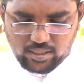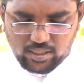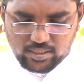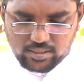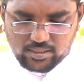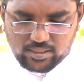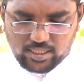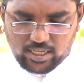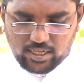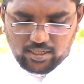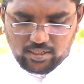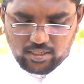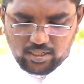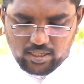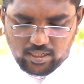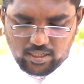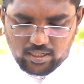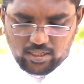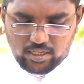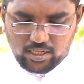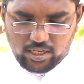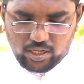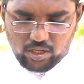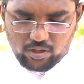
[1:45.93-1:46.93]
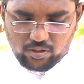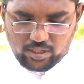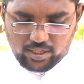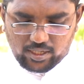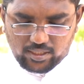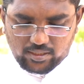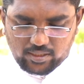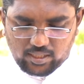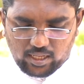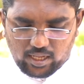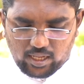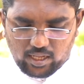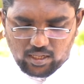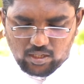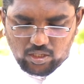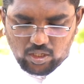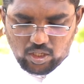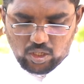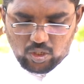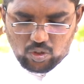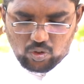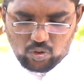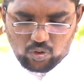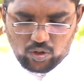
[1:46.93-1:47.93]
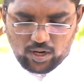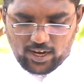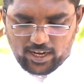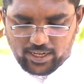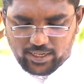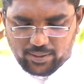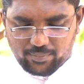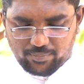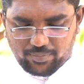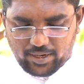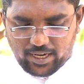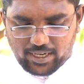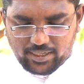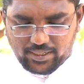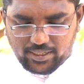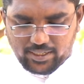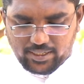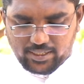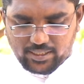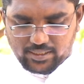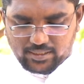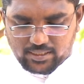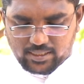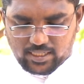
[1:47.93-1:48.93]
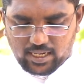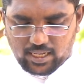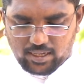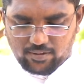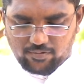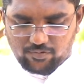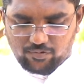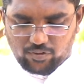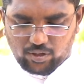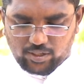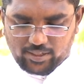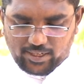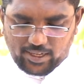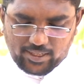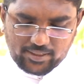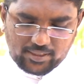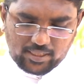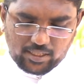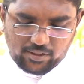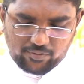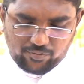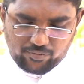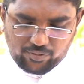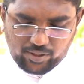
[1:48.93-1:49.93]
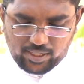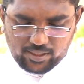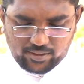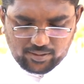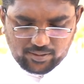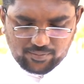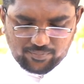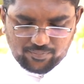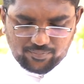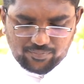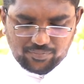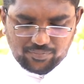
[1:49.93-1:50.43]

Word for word: Saint Leocrita, who had abandoned Islam for Catholic faith.